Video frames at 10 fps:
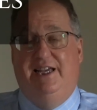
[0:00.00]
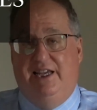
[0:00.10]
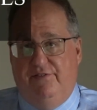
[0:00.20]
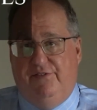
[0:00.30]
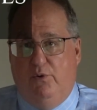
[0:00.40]

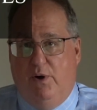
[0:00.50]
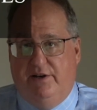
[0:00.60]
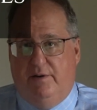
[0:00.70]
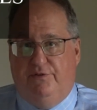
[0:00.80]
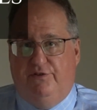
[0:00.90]
If you
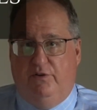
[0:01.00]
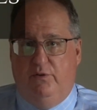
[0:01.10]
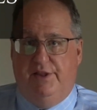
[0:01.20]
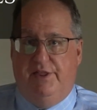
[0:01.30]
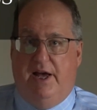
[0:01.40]
end up
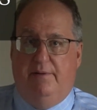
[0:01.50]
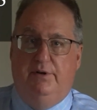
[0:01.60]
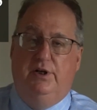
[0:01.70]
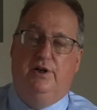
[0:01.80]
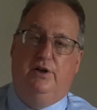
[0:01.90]
suing them,
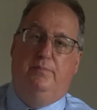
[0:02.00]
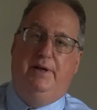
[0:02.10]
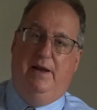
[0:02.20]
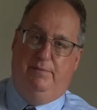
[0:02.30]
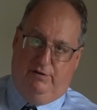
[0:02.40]
you'll
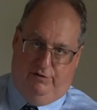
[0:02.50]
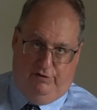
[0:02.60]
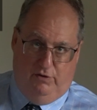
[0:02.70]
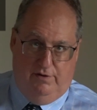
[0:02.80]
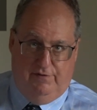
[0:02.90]
be able to
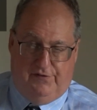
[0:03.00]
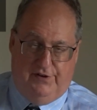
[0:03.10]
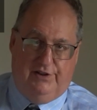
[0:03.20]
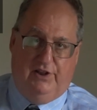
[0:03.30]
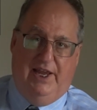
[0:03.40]
sue them for
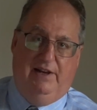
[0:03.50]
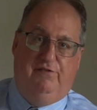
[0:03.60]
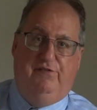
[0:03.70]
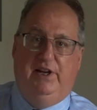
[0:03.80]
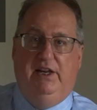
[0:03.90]
the late
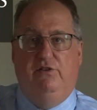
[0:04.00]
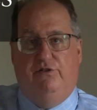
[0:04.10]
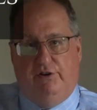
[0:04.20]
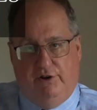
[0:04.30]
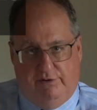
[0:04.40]

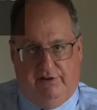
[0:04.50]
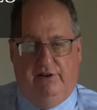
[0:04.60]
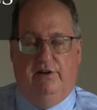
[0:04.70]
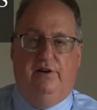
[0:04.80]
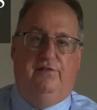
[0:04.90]
fees, the
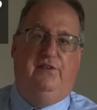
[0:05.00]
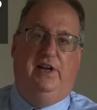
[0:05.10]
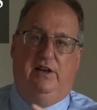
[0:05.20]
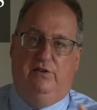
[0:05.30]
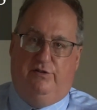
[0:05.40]
utility
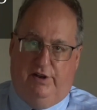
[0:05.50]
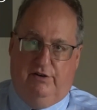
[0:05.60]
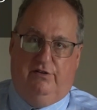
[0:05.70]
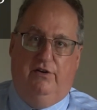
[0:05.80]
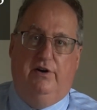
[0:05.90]
fees, the
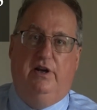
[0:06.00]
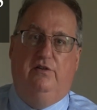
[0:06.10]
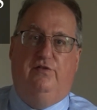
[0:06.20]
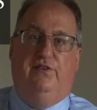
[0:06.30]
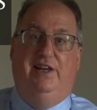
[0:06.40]

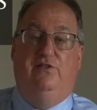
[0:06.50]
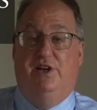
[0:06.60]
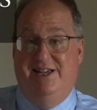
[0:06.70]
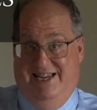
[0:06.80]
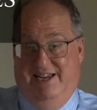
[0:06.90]
attorney's fees,
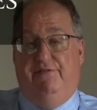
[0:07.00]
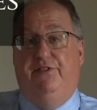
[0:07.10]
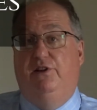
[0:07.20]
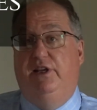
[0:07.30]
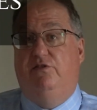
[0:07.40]
if
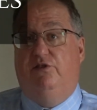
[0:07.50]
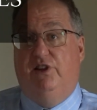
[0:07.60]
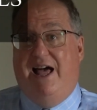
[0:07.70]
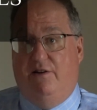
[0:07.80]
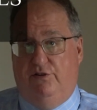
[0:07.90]
the lease
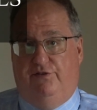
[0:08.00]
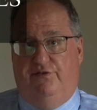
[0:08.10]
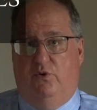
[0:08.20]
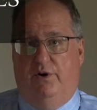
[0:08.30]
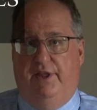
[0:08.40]
allows
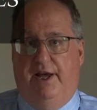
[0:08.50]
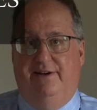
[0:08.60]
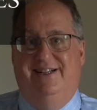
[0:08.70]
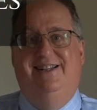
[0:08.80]
for that.